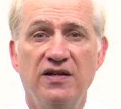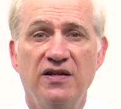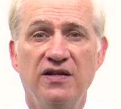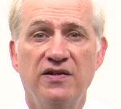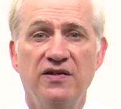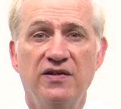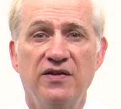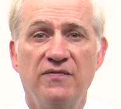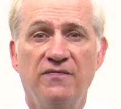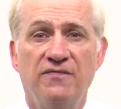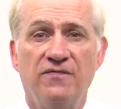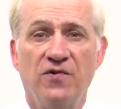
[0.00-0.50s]

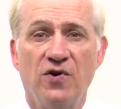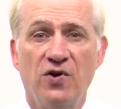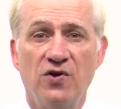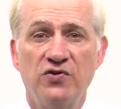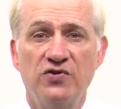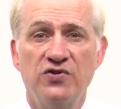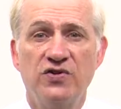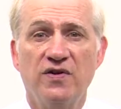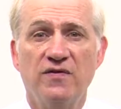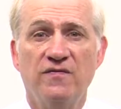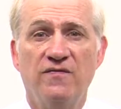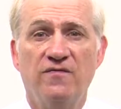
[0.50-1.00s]
the
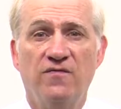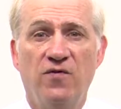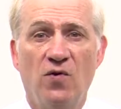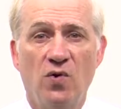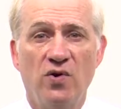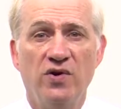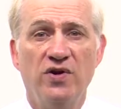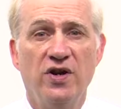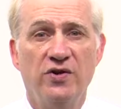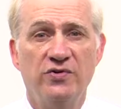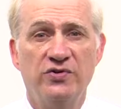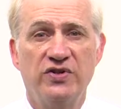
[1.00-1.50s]
first 4
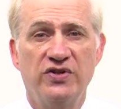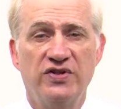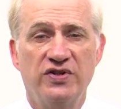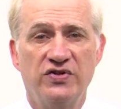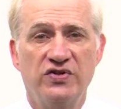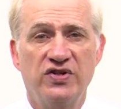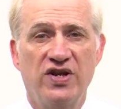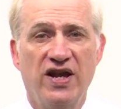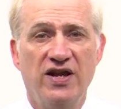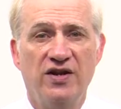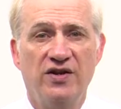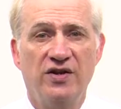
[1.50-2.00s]
notes of the
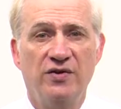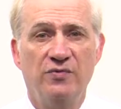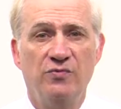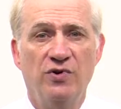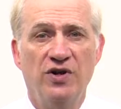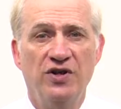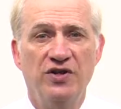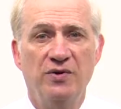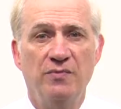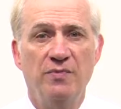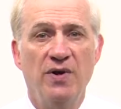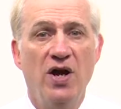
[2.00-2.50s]
scale in
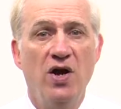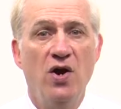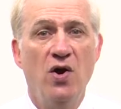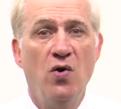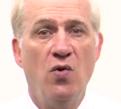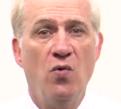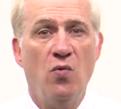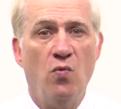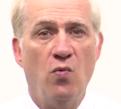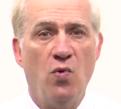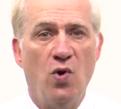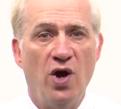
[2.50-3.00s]
rhythm.
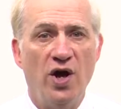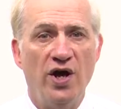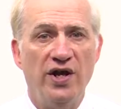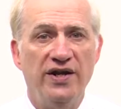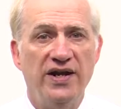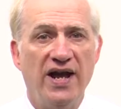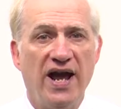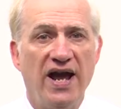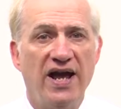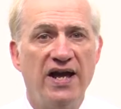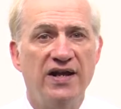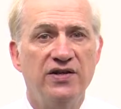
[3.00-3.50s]
1
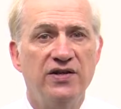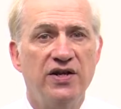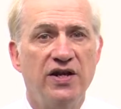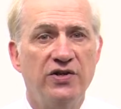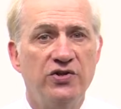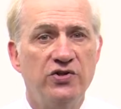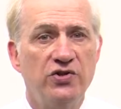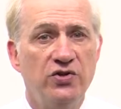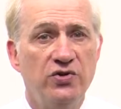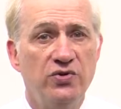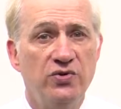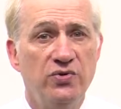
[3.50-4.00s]
and a
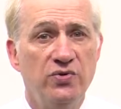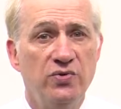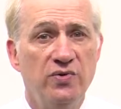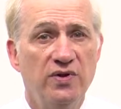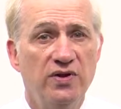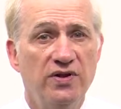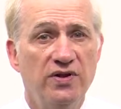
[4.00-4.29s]
2.